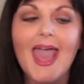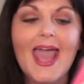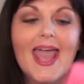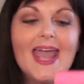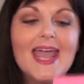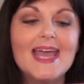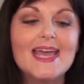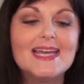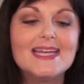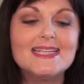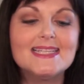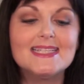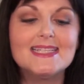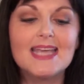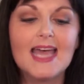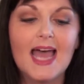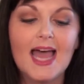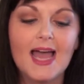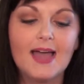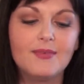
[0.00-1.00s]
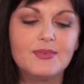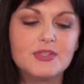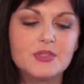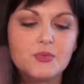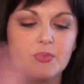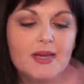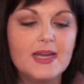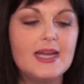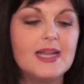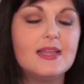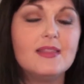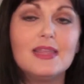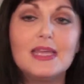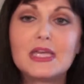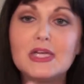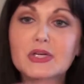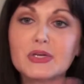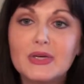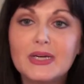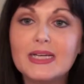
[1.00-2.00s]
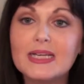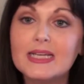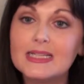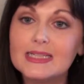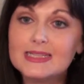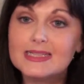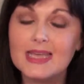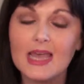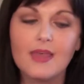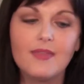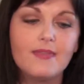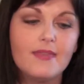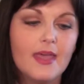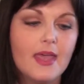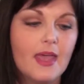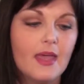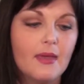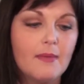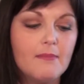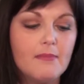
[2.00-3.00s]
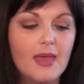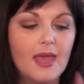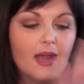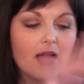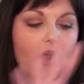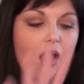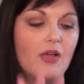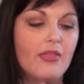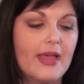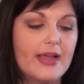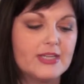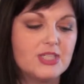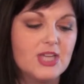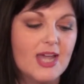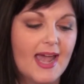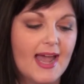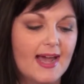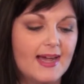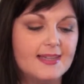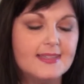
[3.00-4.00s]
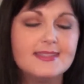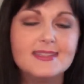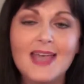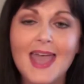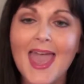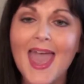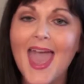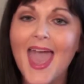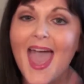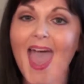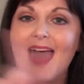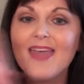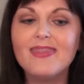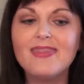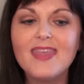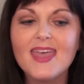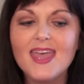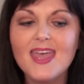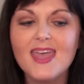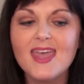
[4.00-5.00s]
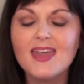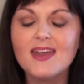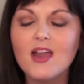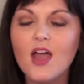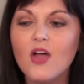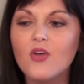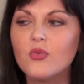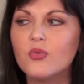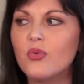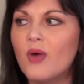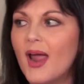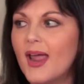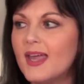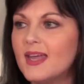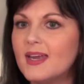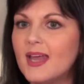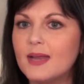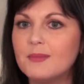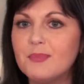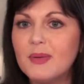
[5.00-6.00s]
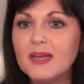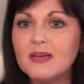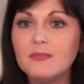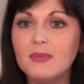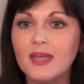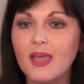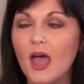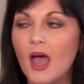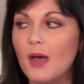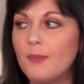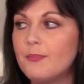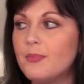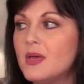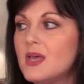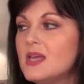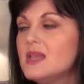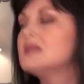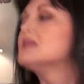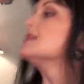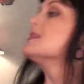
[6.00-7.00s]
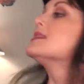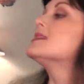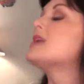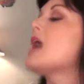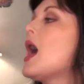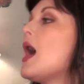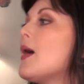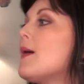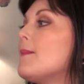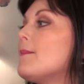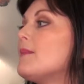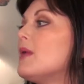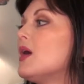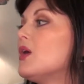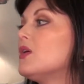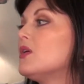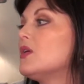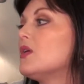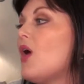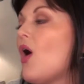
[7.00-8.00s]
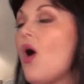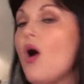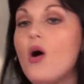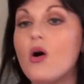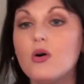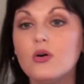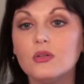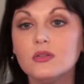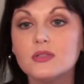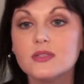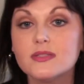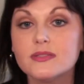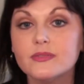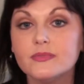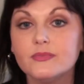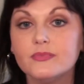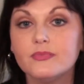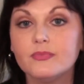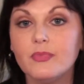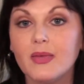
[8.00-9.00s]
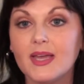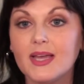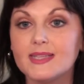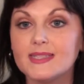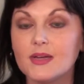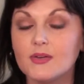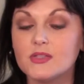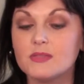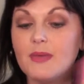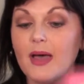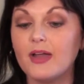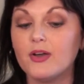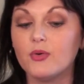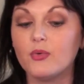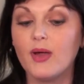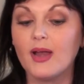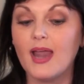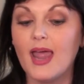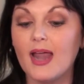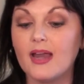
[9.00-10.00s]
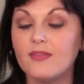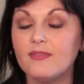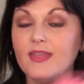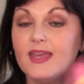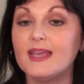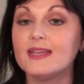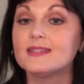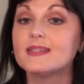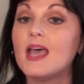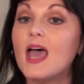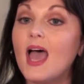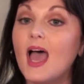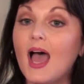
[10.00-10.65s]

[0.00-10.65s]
And I was reading the ingredients in them and all that jazz. And then Ryan had picked me up some hauls because I was about to run out of these.